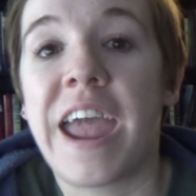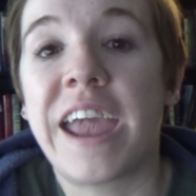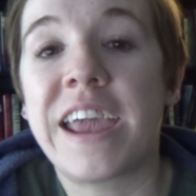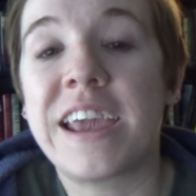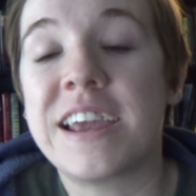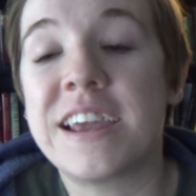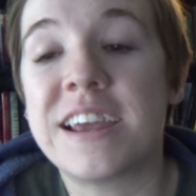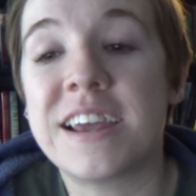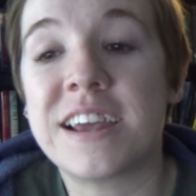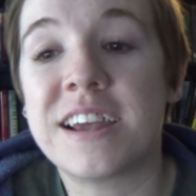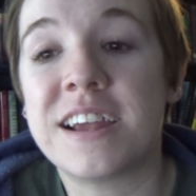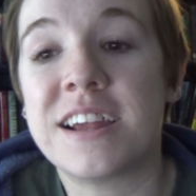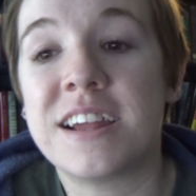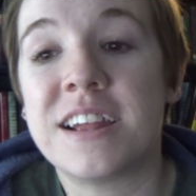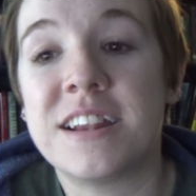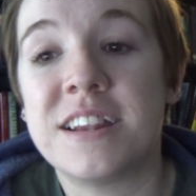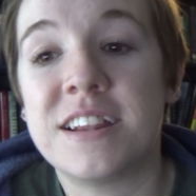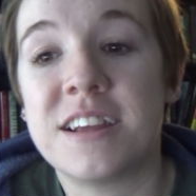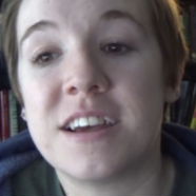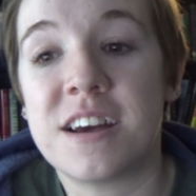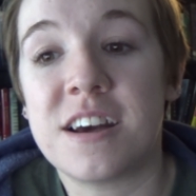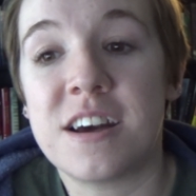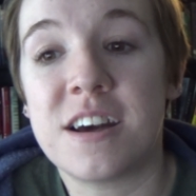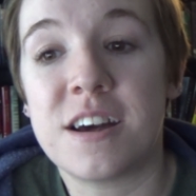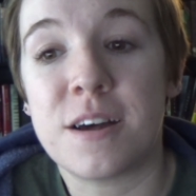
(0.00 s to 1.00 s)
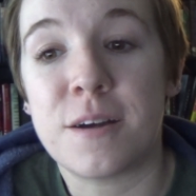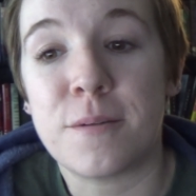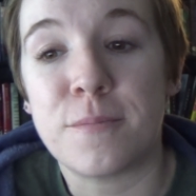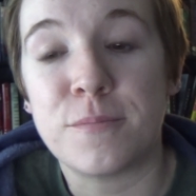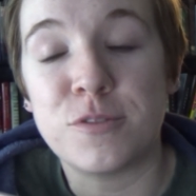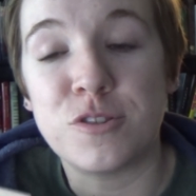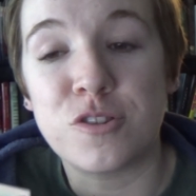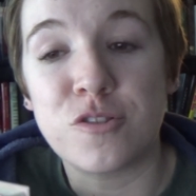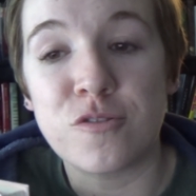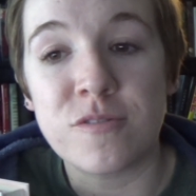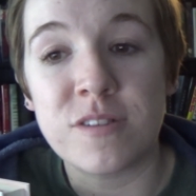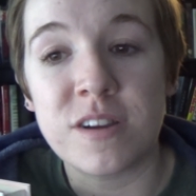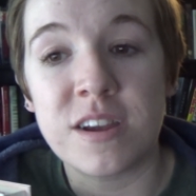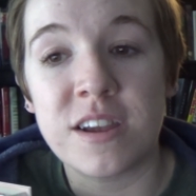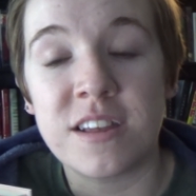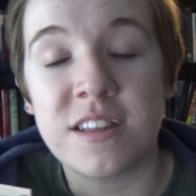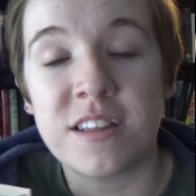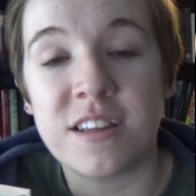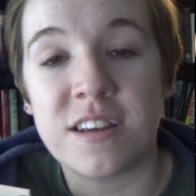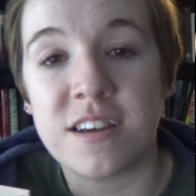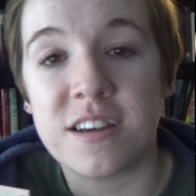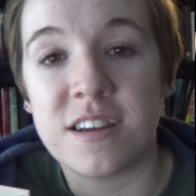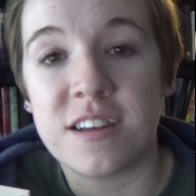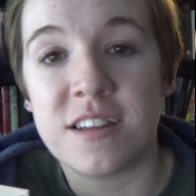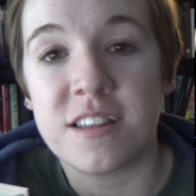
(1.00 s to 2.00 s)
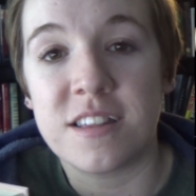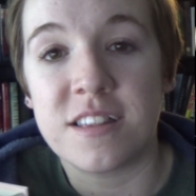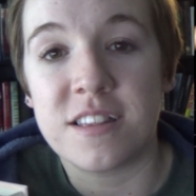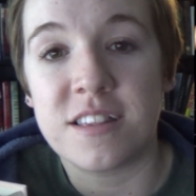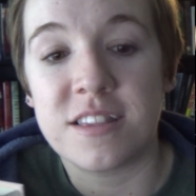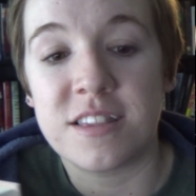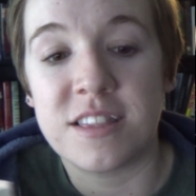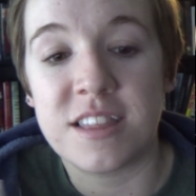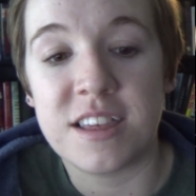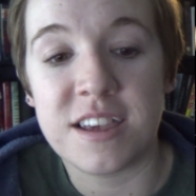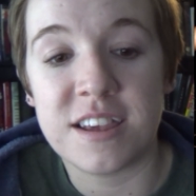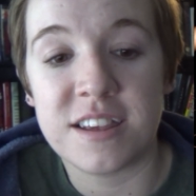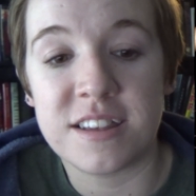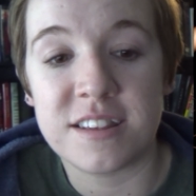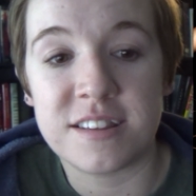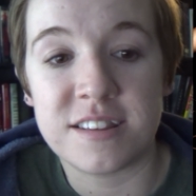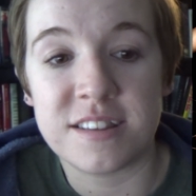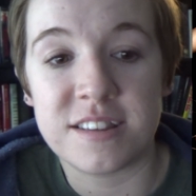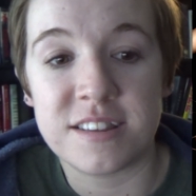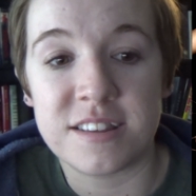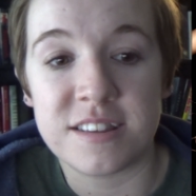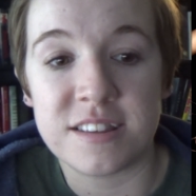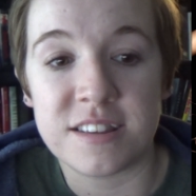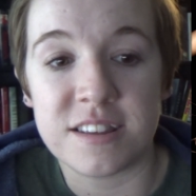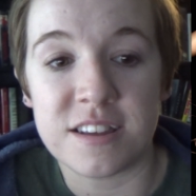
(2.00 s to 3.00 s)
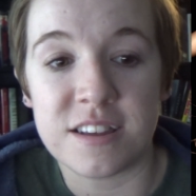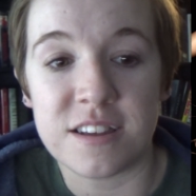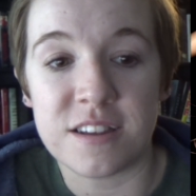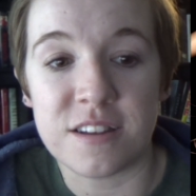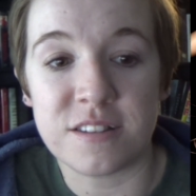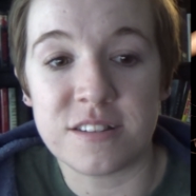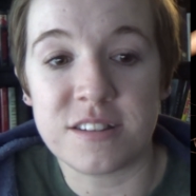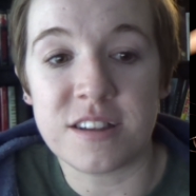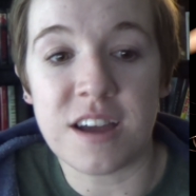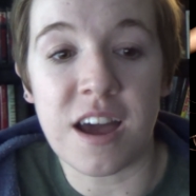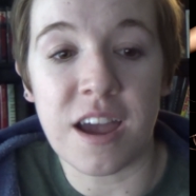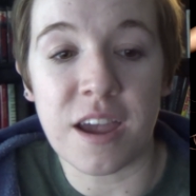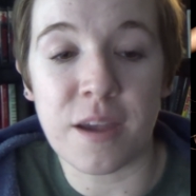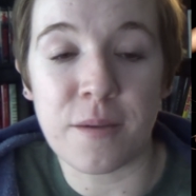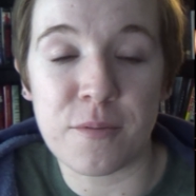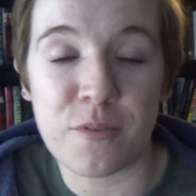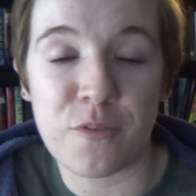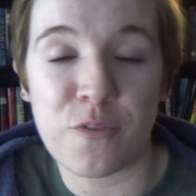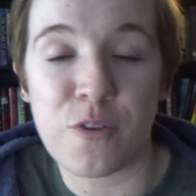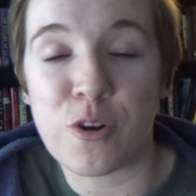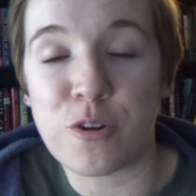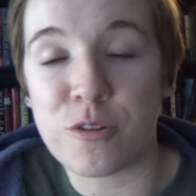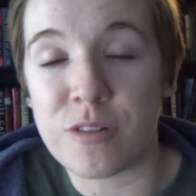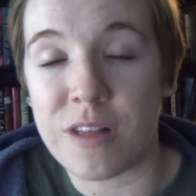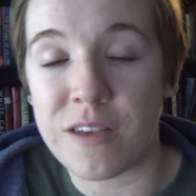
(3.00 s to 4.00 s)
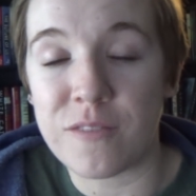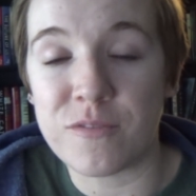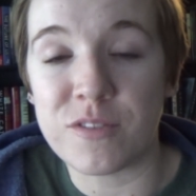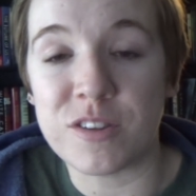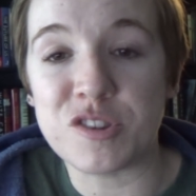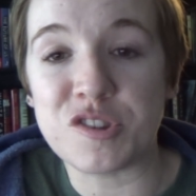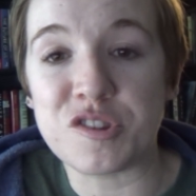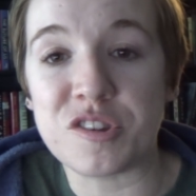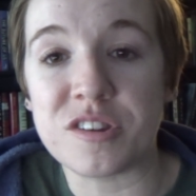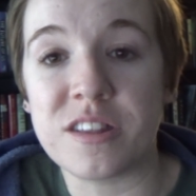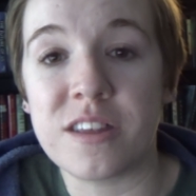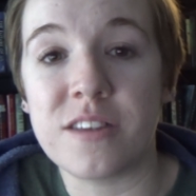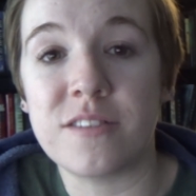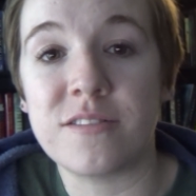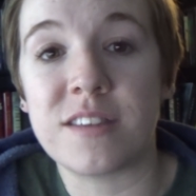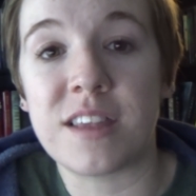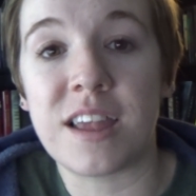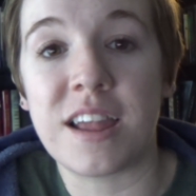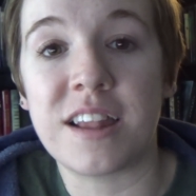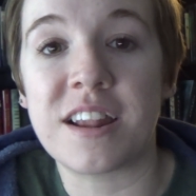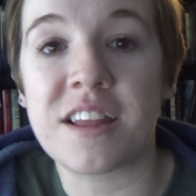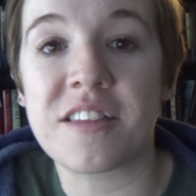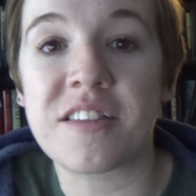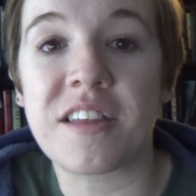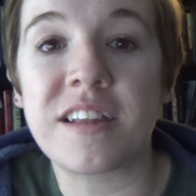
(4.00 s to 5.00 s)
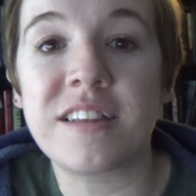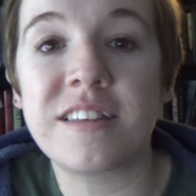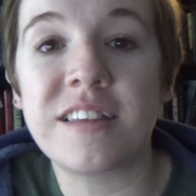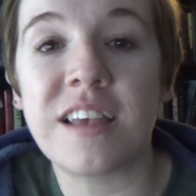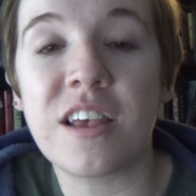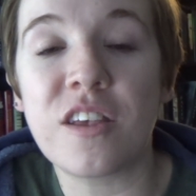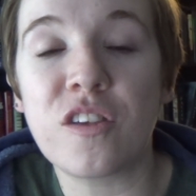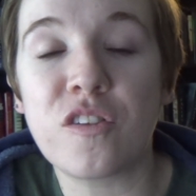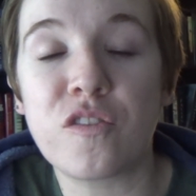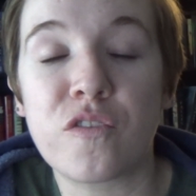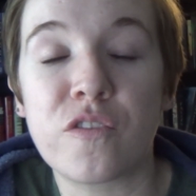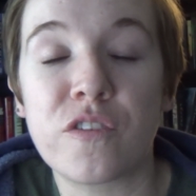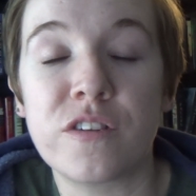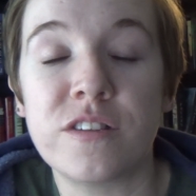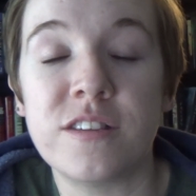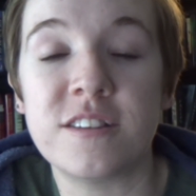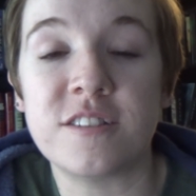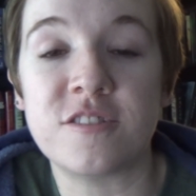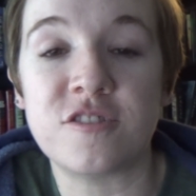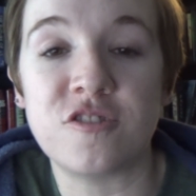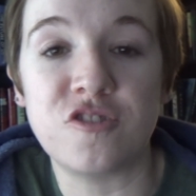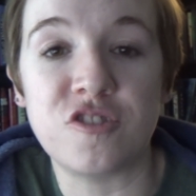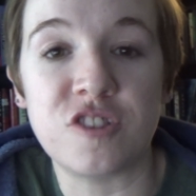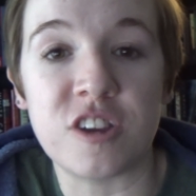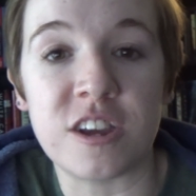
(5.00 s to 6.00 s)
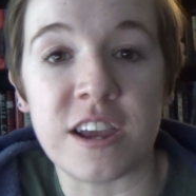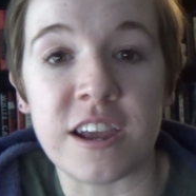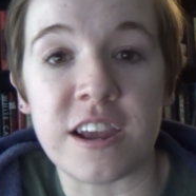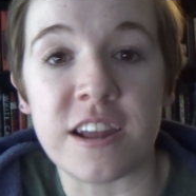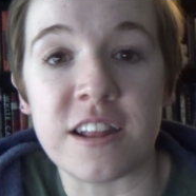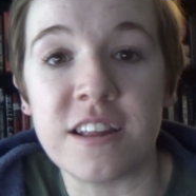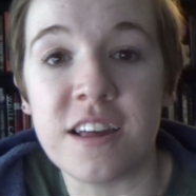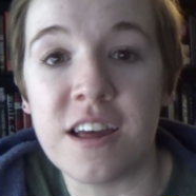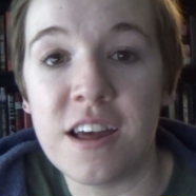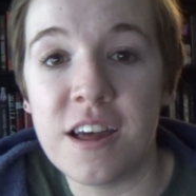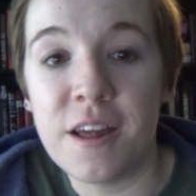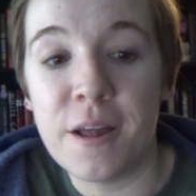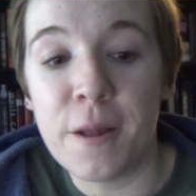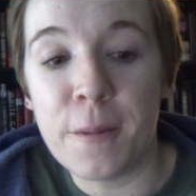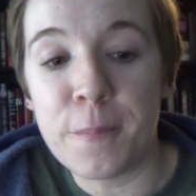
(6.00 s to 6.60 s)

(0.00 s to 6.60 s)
and during this time of her life that she lives in, they test for this gene